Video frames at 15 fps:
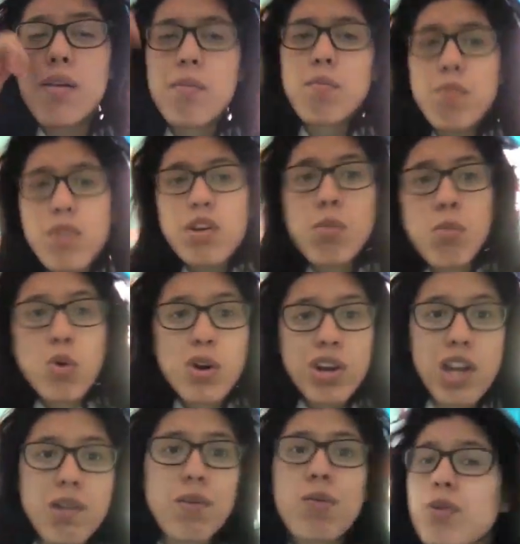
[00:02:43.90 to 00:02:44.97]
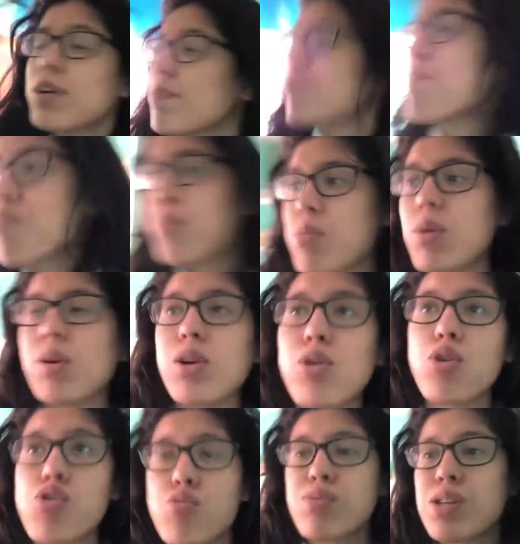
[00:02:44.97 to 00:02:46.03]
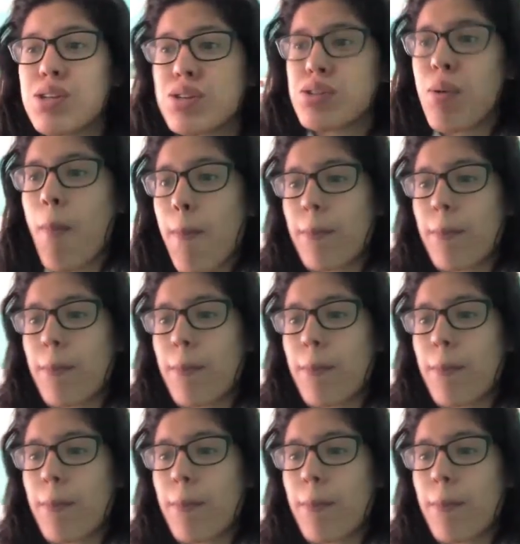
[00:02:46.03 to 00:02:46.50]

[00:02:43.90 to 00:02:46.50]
Good morning, everyone. Merry Christmas.